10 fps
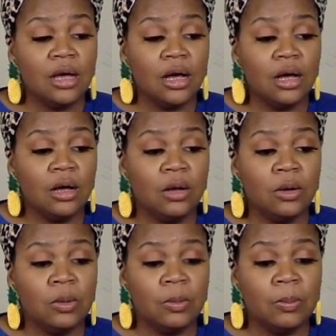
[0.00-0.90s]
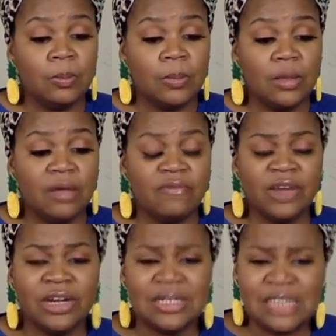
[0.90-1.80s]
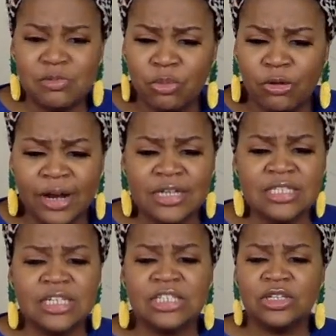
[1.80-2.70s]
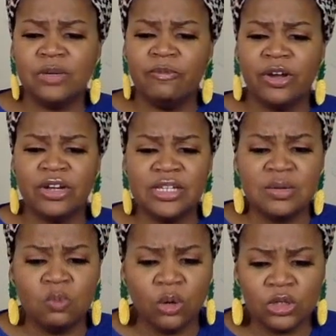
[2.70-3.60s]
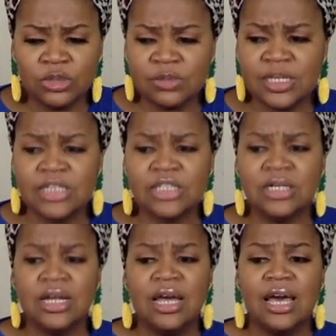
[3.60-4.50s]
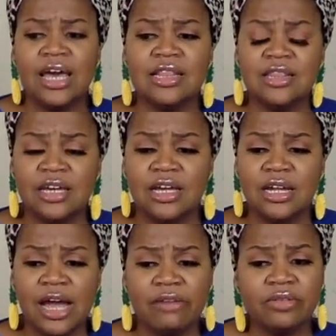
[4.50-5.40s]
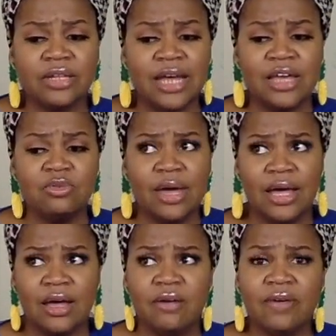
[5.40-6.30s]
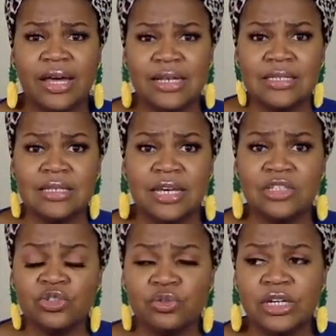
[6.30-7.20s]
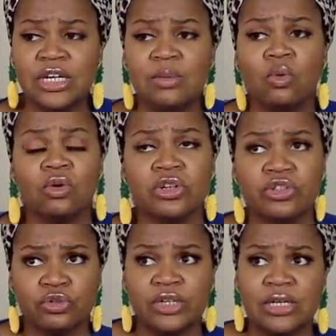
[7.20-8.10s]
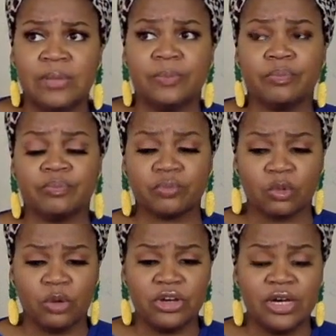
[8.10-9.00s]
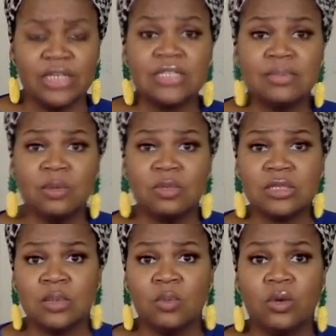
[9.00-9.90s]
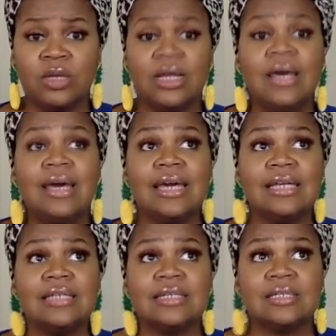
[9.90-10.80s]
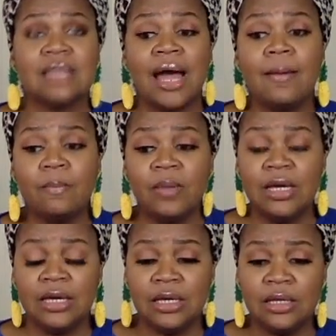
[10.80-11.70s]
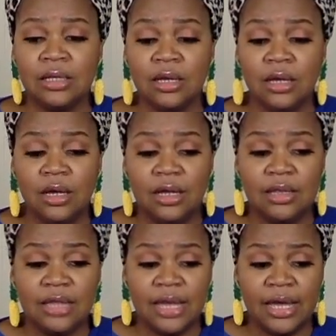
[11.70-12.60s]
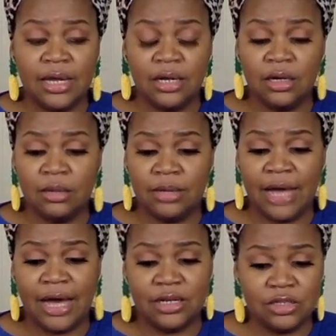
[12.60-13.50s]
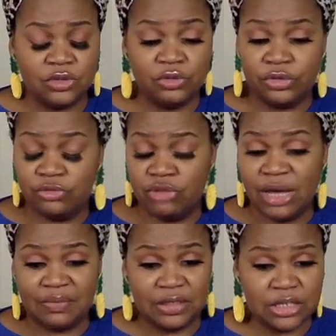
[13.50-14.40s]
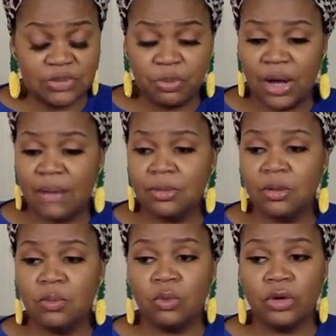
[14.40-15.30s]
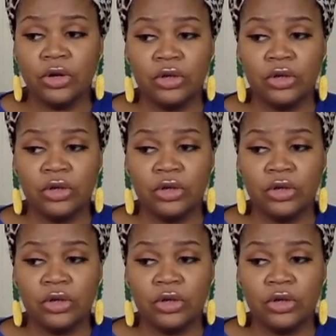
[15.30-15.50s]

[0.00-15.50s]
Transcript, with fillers: um, a very deep prayer session, a very deep worship session, and then after that you have a sex dream or a dream where you're intimate with someone, it does not mean that um, God is you have a lust problem or